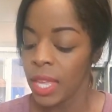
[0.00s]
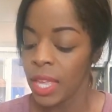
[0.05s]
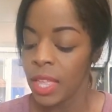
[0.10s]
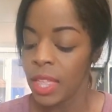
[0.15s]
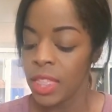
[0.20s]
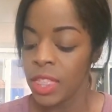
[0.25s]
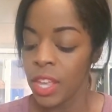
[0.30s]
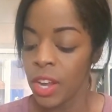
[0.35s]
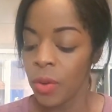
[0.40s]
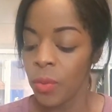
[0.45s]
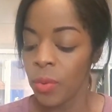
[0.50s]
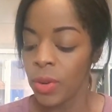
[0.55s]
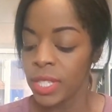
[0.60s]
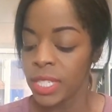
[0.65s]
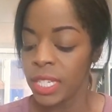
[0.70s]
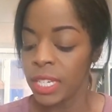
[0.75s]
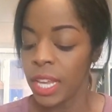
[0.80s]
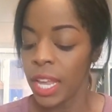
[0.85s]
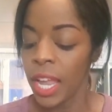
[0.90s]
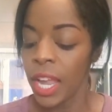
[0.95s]
there was
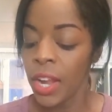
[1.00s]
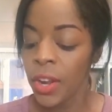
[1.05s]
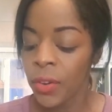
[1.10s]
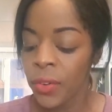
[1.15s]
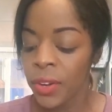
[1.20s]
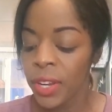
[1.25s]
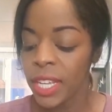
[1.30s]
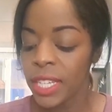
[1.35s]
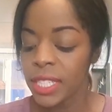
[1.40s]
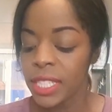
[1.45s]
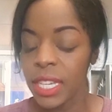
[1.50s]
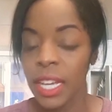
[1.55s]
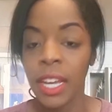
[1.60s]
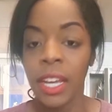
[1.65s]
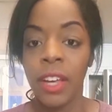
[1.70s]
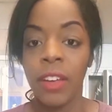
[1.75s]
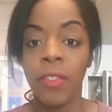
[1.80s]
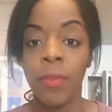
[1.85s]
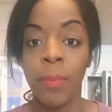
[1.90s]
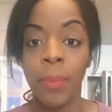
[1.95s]
an increase
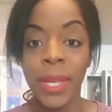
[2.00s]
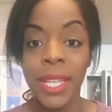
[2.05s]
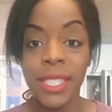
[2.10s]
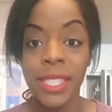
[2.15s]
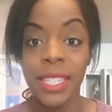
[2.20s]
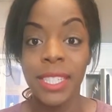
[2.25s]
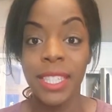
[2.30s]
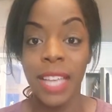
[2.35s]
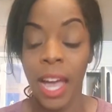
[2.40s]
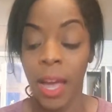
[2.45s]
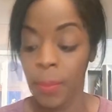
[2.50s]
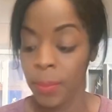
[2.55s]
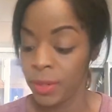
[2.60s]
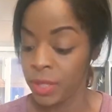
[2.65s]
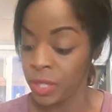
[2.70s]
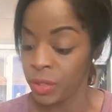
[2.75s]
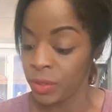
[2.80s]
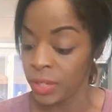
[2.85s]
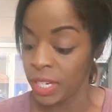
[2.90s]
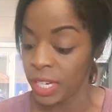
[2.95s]
of business
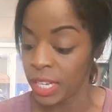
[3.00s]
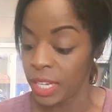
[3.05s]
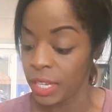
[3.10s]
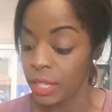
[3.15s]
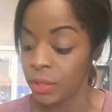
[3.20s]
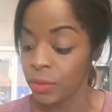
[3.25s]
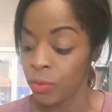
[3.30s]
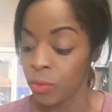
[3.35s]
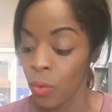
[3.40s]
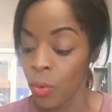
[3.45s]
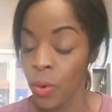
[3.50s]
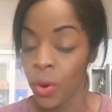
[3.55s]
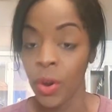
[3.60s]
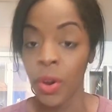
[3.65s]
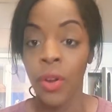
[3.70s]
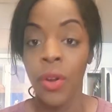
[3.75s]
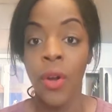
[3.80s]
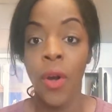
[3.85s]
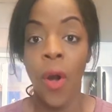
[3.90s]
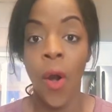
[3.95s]
opportunities
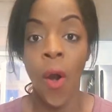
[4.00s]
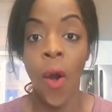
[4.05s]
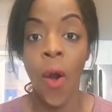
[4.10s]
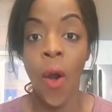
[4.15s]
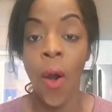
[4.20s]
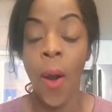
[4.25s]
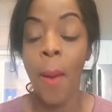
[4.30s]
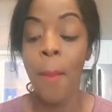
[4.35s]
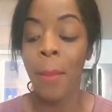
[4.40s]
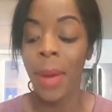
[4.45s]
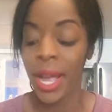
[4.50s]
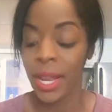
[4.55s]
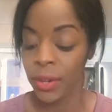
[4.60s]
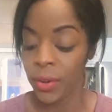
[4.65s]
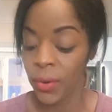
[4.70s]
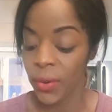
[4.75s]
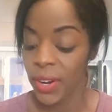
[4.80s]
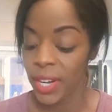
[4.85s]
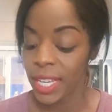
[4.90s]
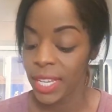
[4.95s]
for all
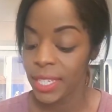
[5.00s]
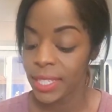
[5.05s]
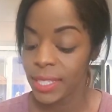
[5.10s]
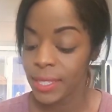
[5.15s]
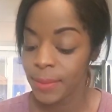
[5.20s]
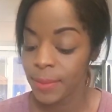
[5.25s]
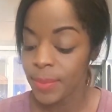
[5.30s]
minorities.